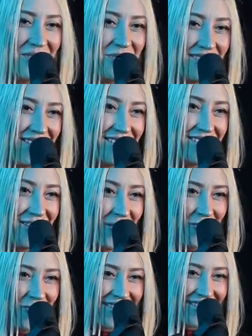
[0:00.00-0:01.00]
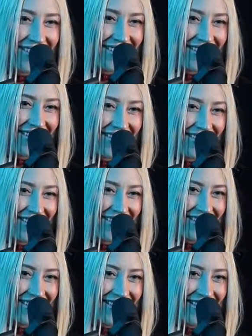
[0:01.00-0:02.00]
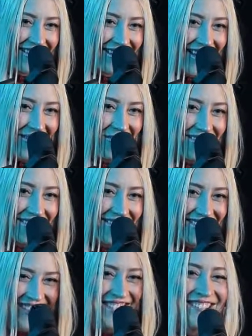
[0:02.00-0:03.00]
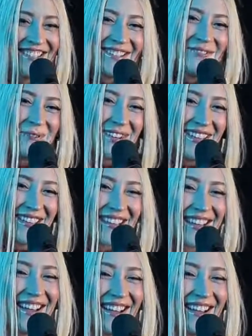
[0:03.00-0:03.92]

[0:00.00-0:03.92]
I would say don't. I would weak.